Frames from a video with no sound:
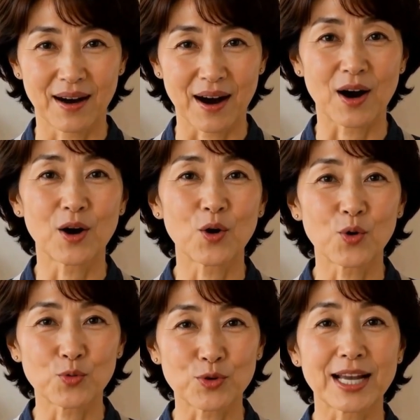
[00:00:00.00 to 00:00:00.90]
A
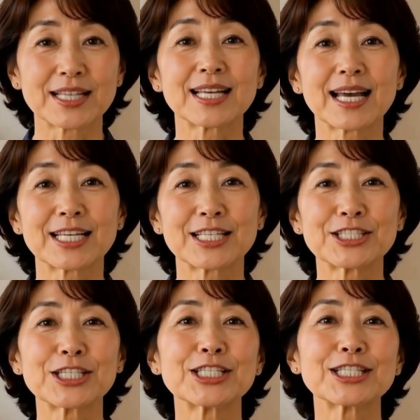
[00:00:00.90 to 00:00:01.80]
whole red date
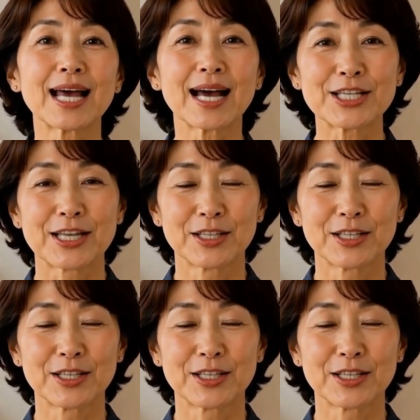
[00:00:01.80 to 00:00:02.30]
is exactly